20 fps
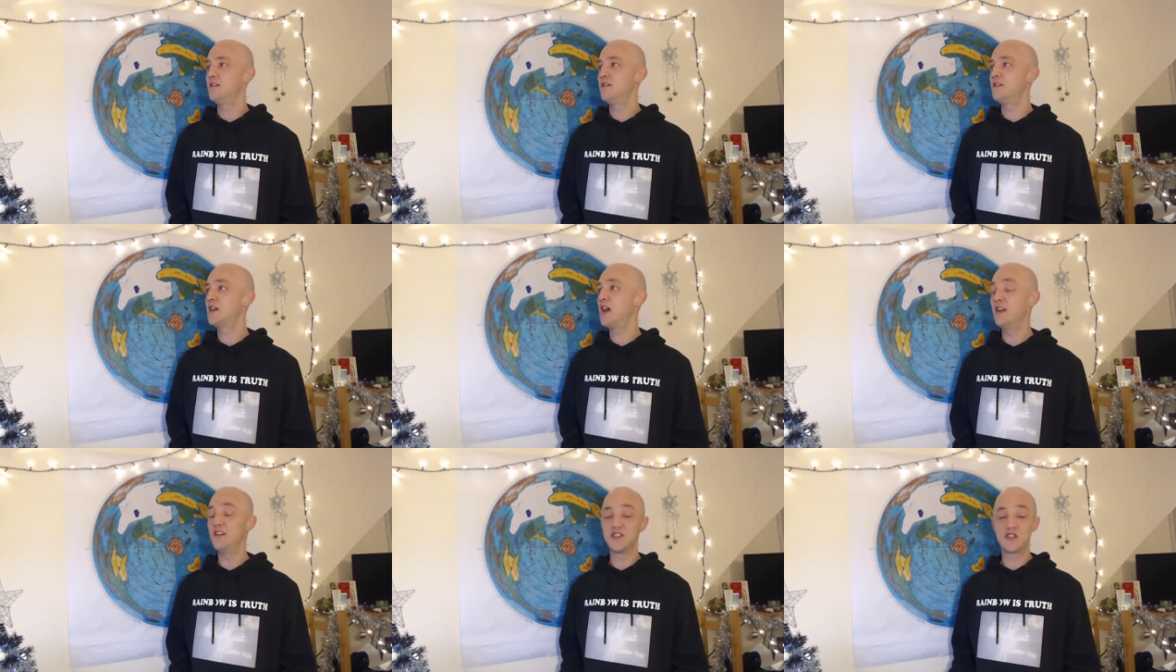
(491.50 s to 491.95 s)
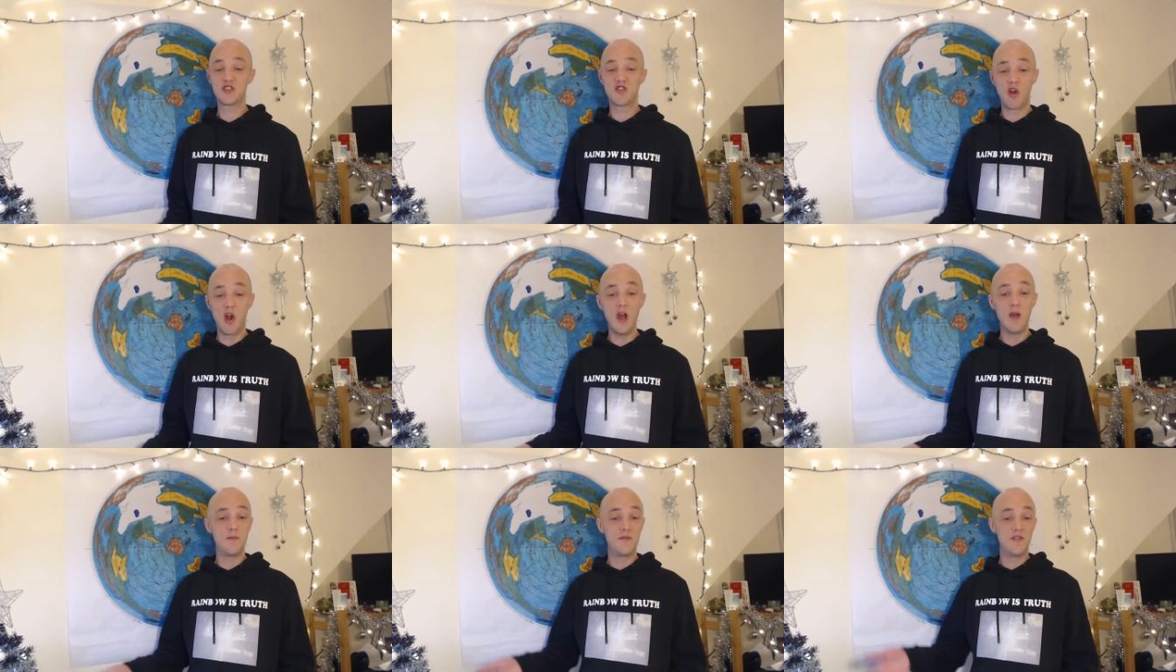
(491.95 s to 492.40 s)

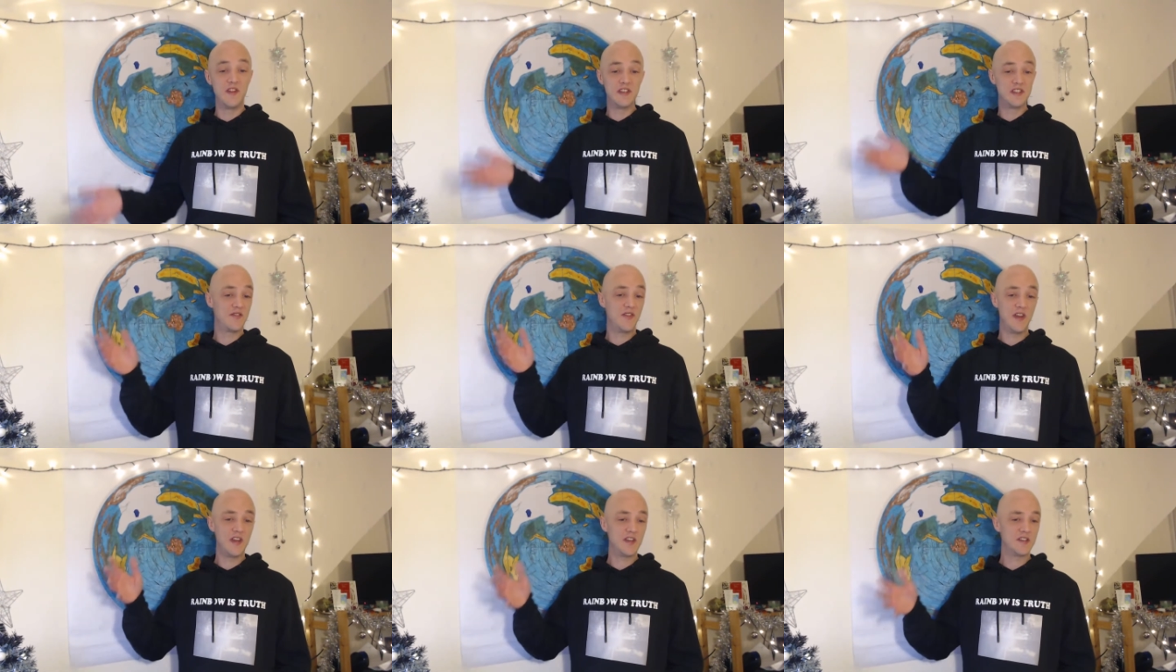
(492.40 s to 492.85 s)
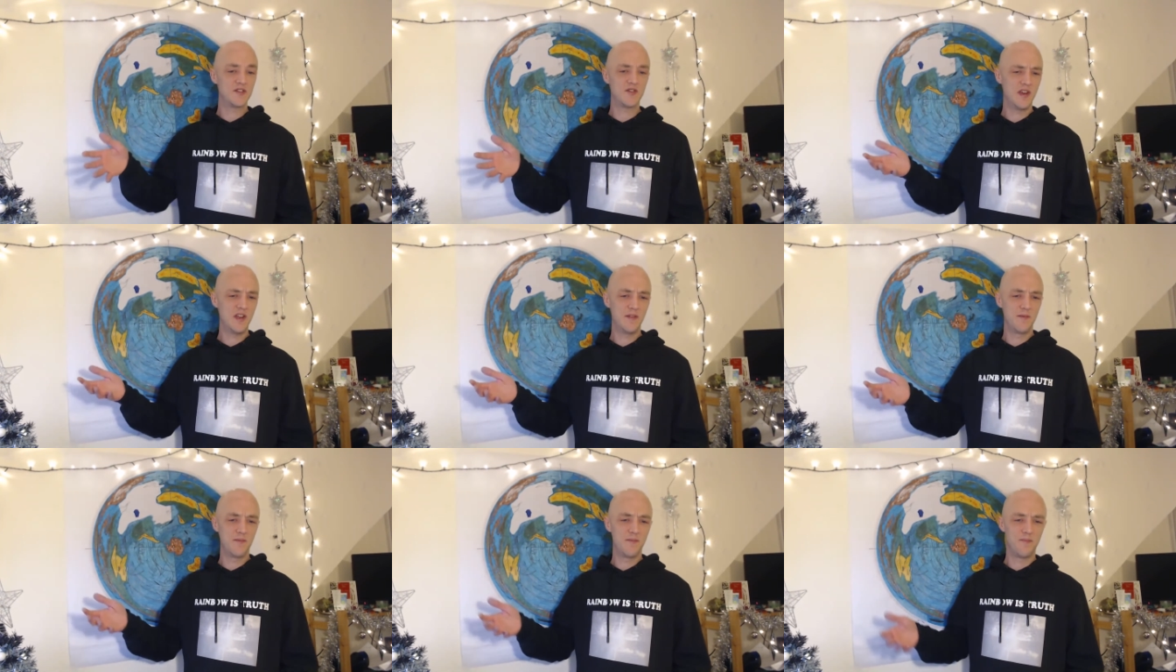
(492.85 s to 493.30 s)
describe these things,
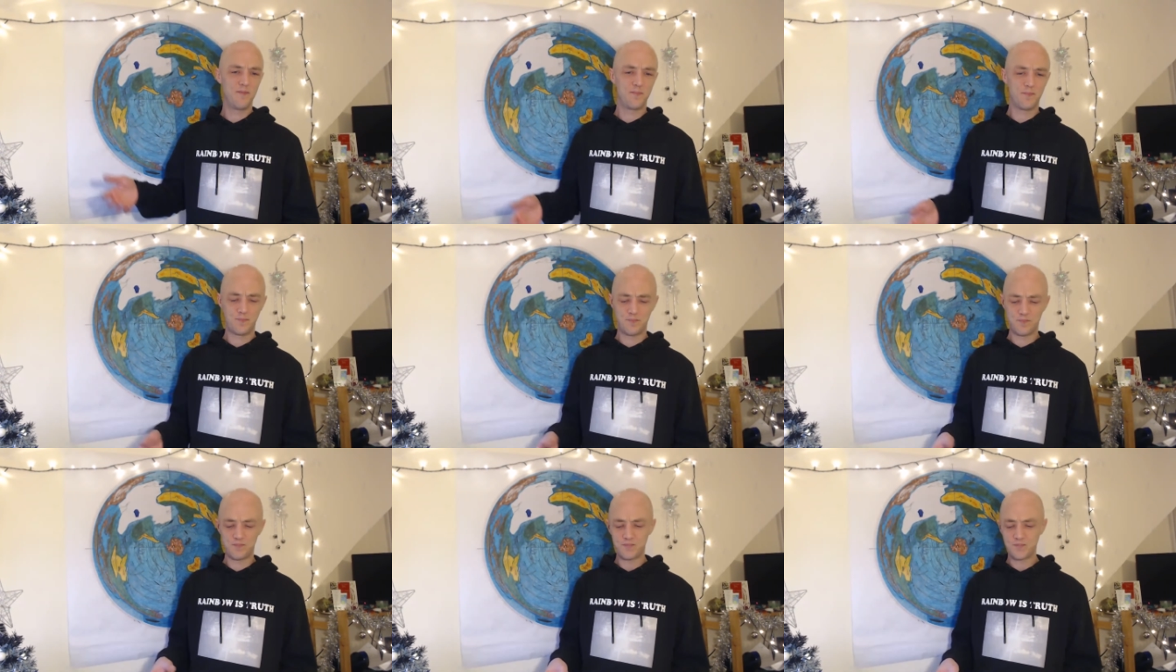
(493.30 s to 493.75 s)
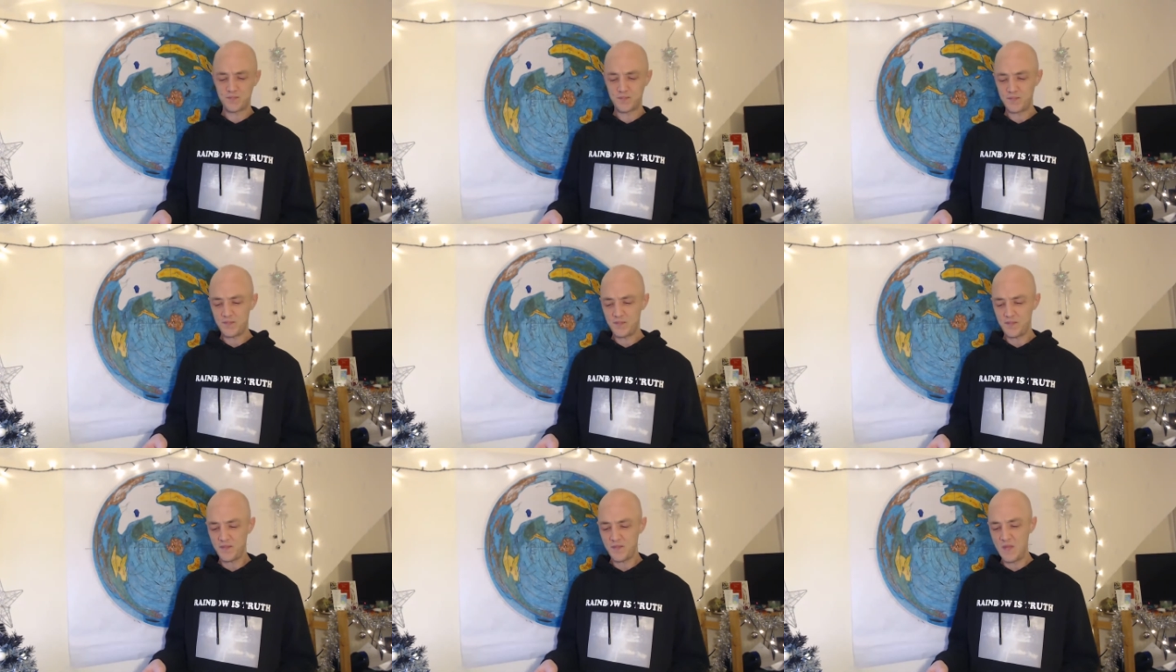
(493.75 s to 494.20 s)
right?
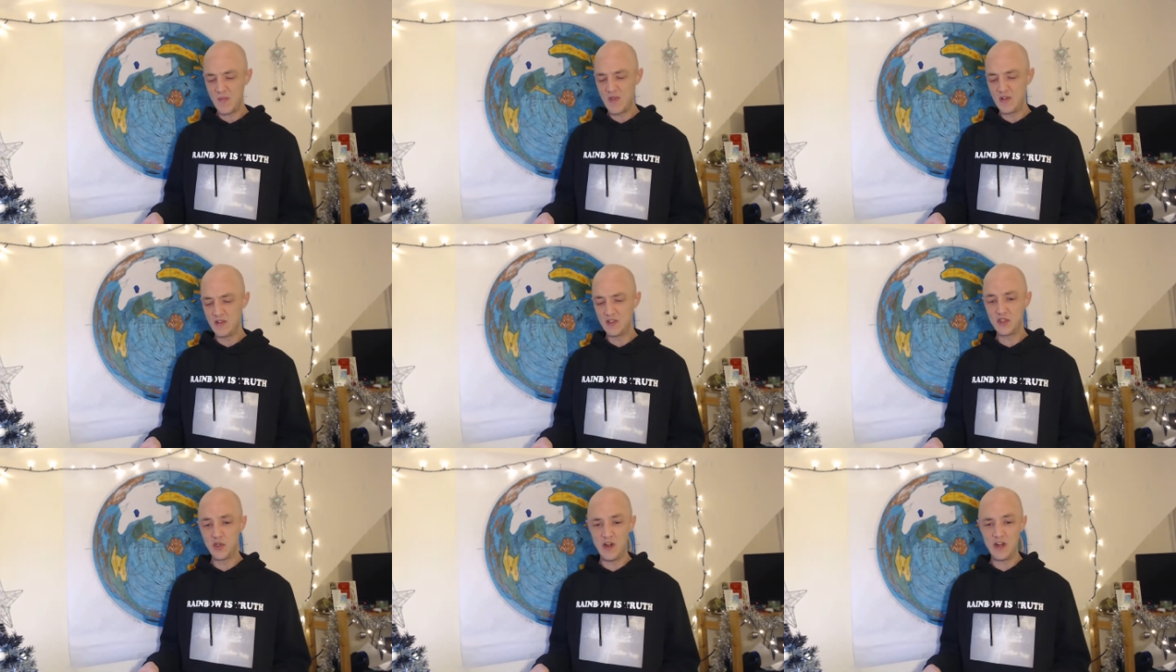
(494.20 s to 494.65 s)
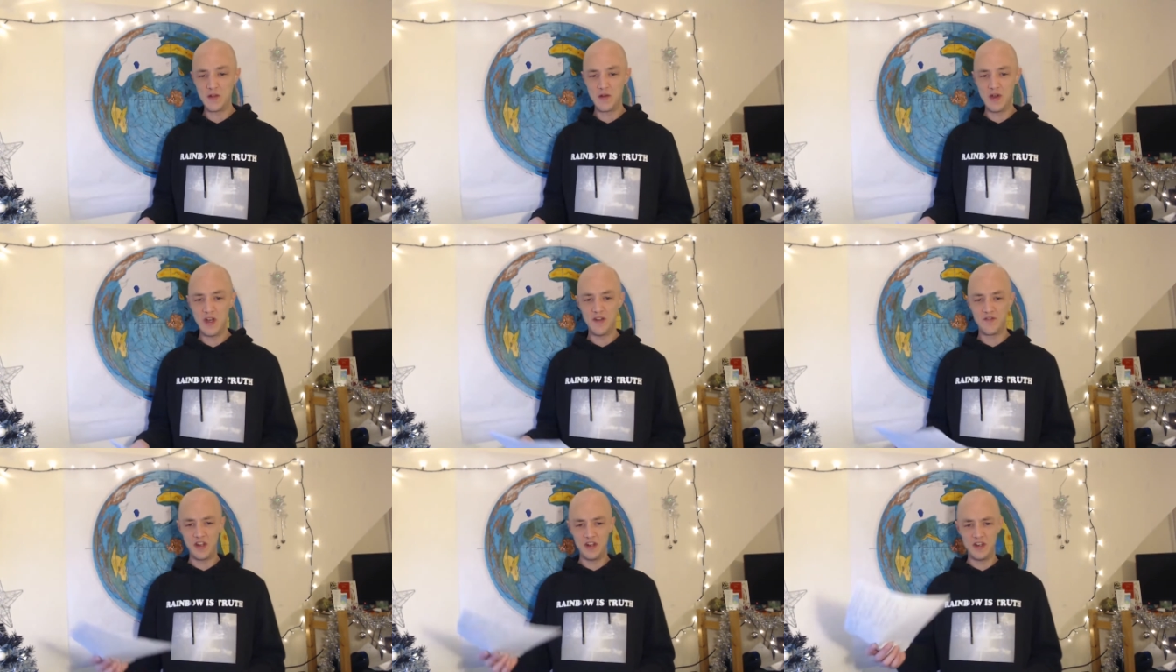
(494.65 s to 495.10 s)
So
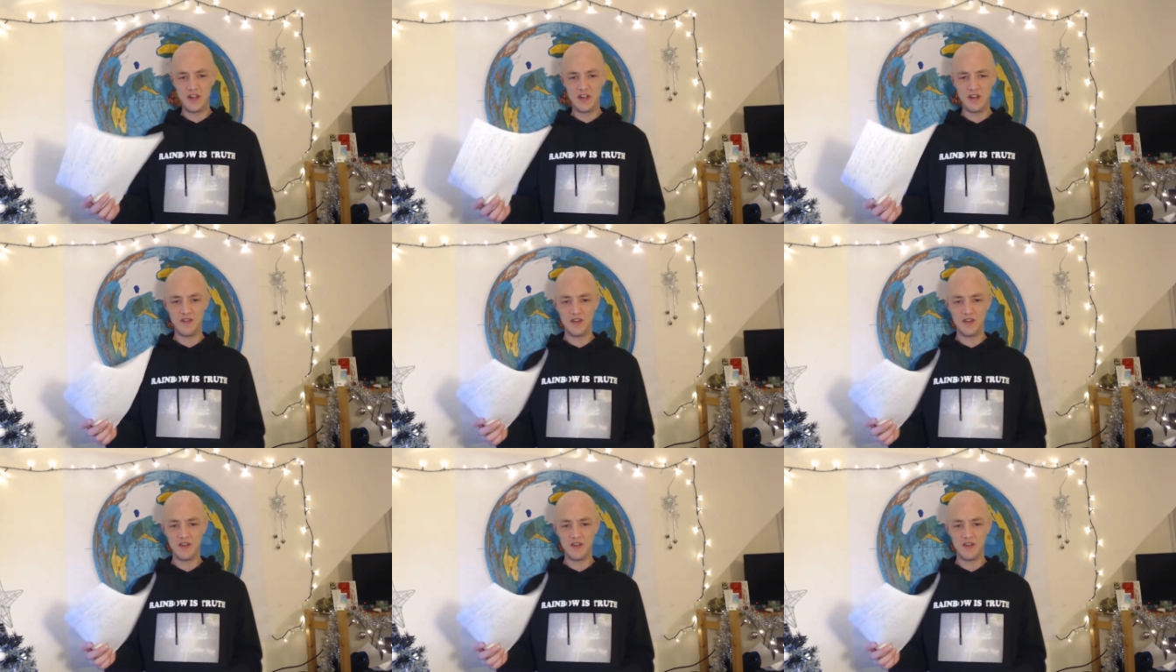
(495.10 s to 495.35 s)
anyway, I've done